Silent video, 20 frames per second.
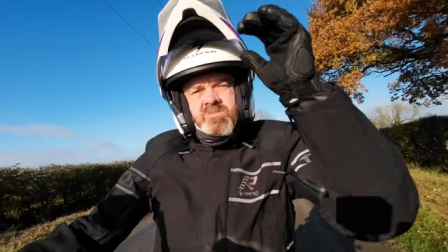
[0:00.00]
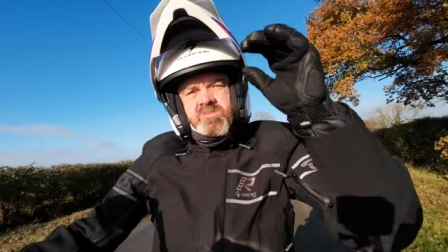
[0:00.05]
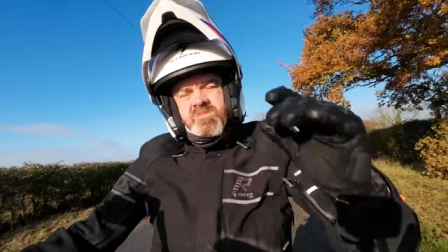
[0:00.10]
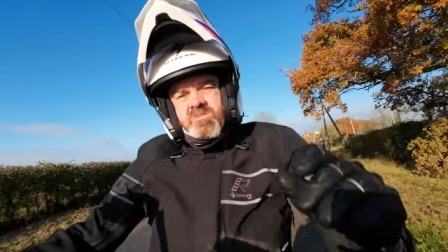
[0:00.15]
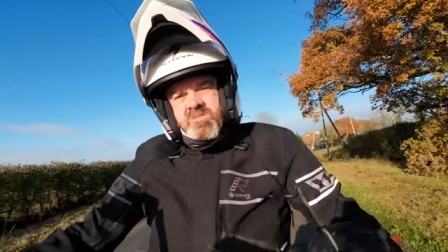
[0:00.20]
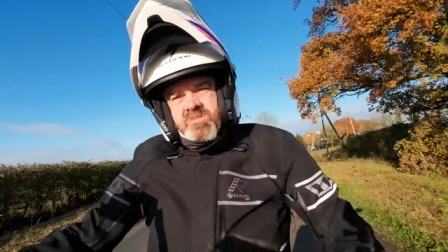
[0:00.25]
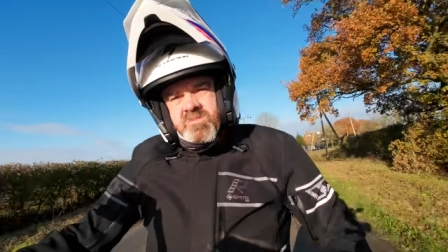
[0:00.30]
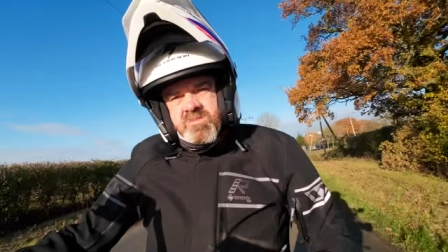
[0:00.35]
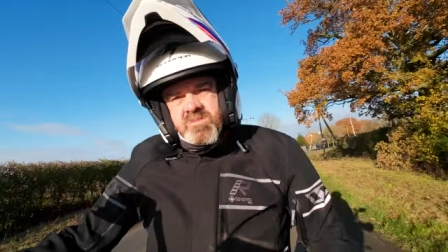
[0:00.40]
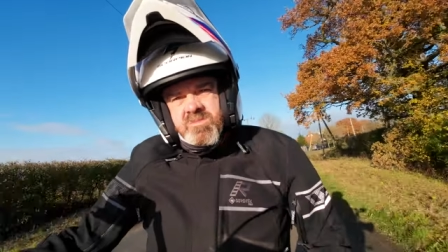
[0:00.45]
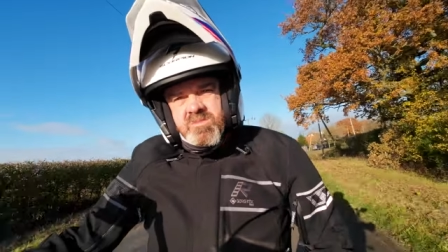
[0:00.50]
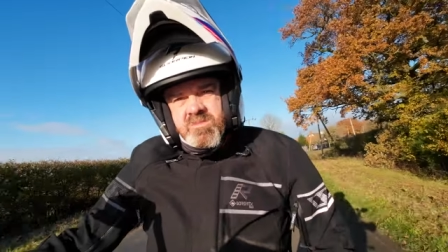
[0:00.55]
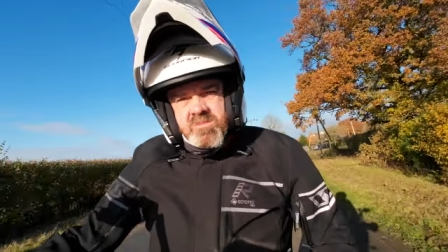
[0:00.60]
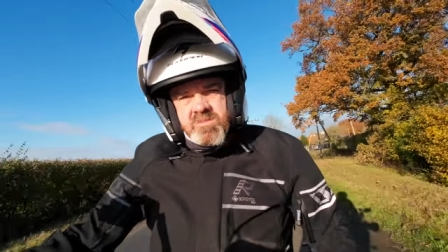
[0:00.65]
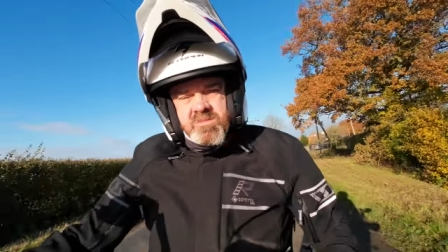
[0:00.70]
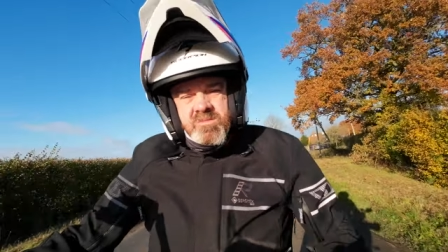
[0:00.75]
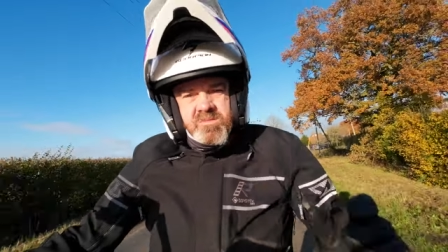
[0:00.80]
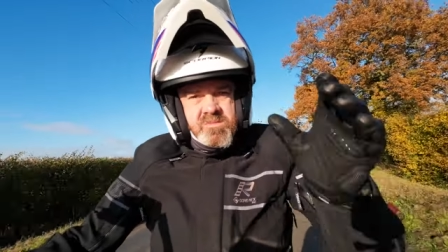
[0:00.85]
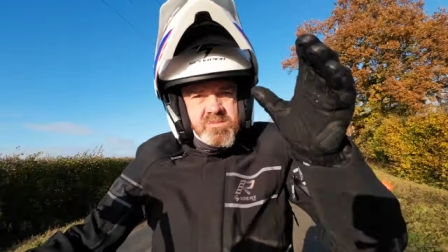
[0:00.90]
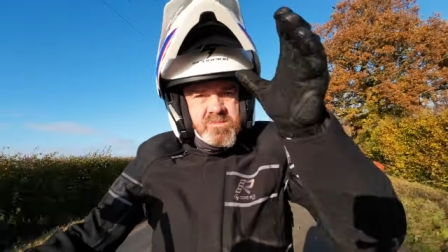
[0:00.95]
quiet
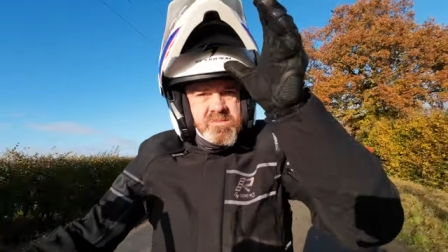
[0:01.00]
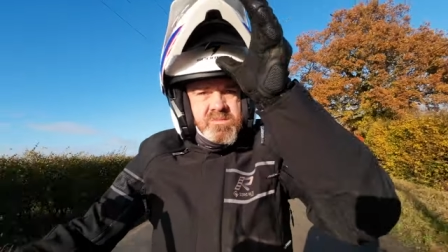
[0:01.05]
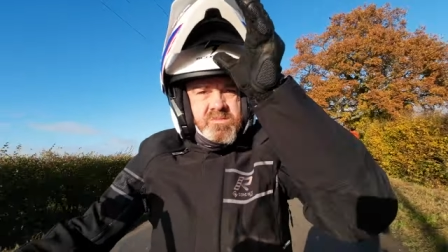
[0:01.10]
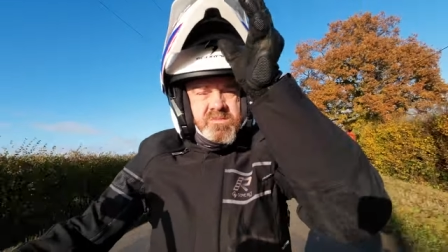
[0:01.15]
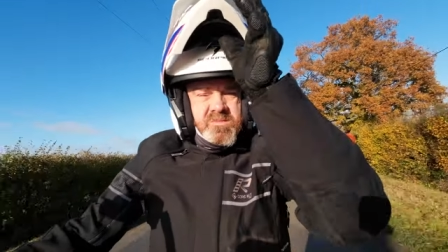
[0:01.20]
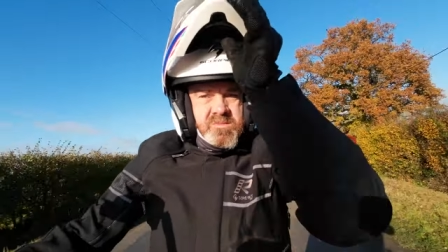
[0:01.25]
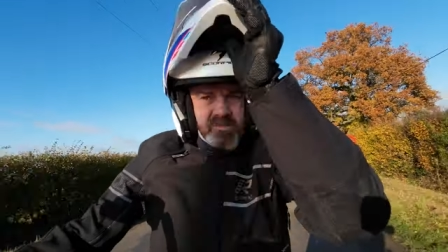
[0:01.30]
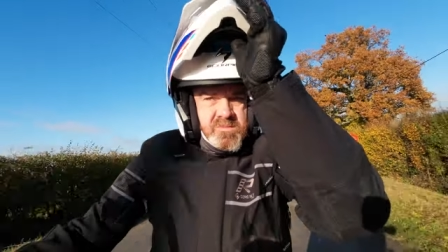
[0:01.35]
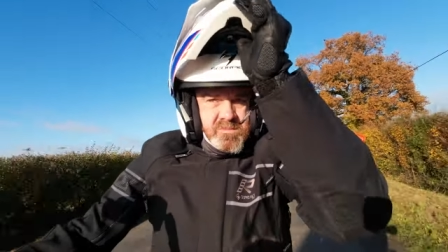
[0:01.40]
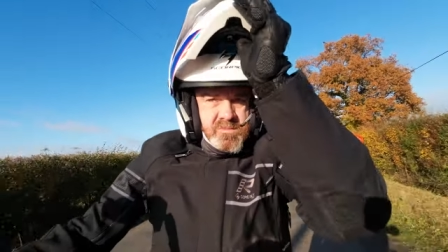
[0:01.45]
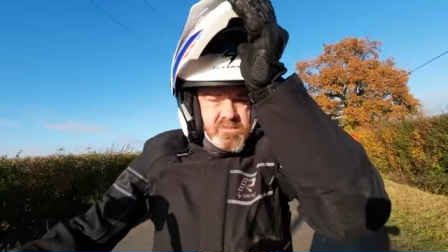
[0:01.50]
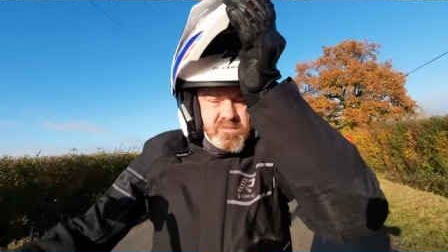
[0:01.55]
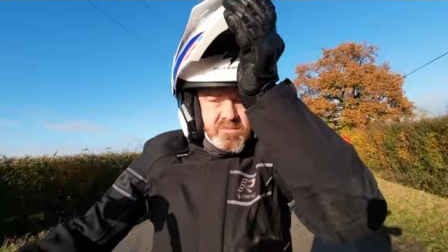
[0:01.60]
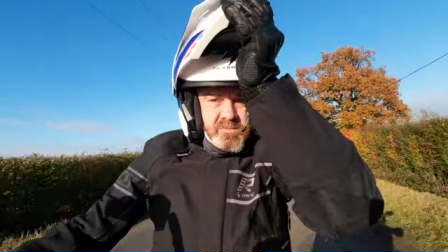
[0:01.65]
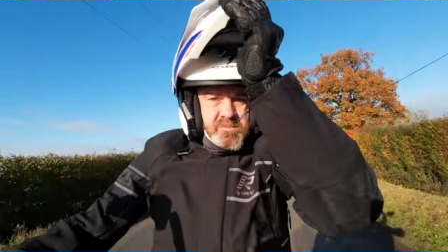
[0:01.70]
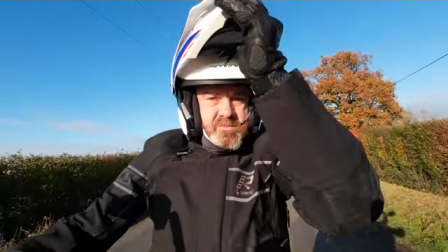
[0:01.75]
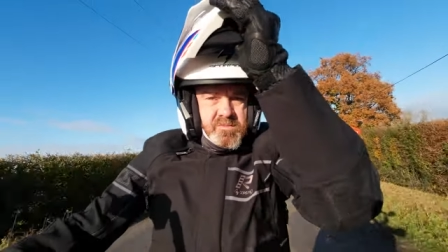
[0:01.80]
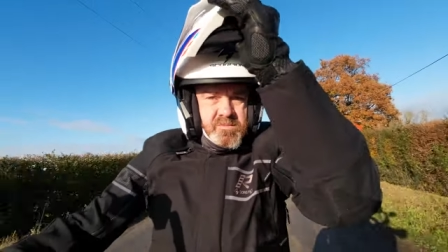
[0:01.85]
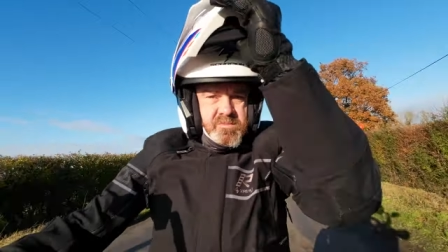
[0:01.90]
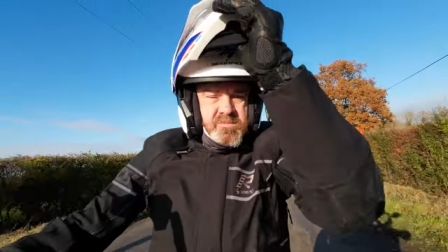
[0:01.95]
and has a
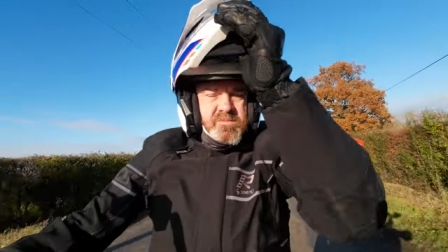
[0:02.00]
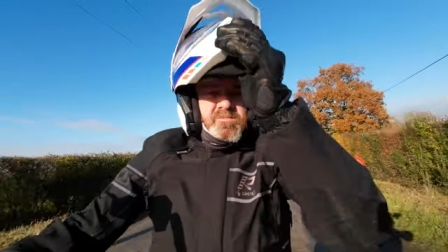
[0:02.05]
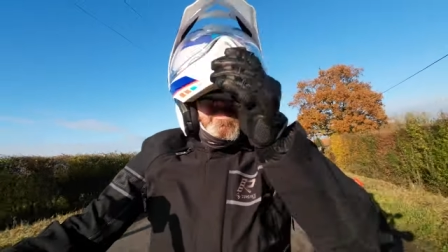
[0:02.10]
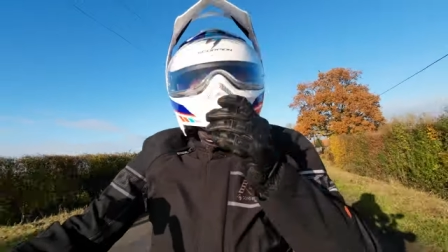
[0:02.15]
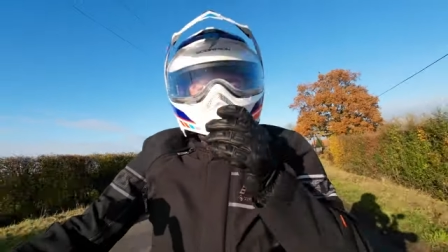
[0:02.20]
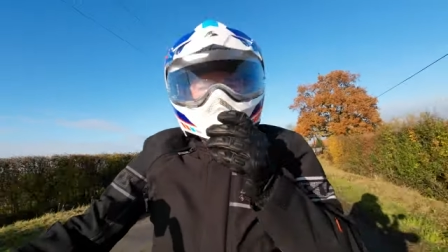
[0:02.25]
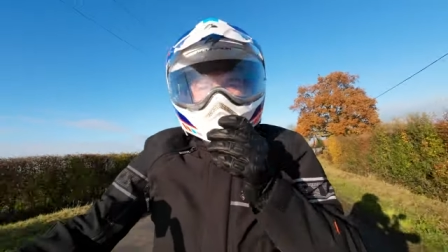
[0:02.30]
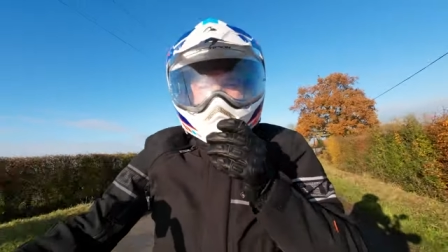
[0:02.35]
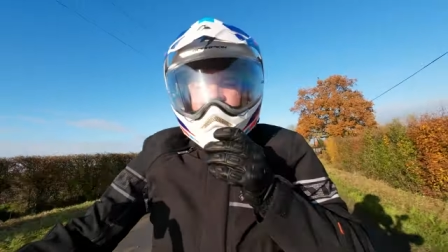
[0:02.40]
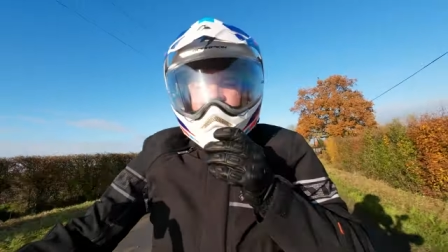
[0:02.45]
host of good